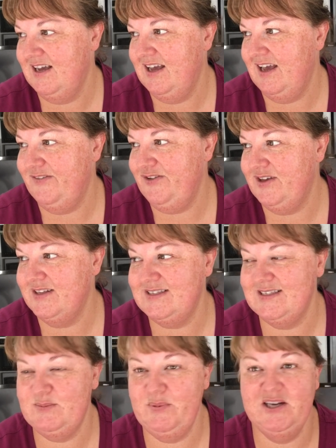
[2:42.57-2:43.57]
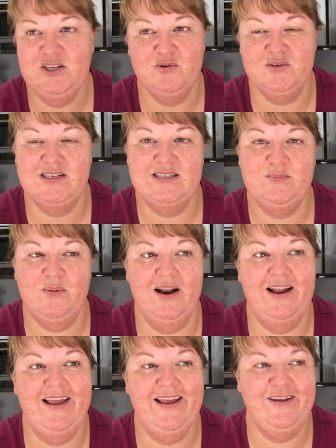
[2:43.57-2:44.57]
if you can suspend your
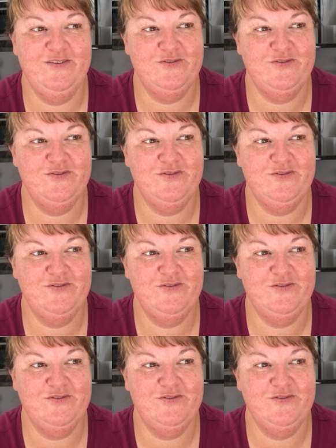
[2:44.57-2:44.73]
disbelief,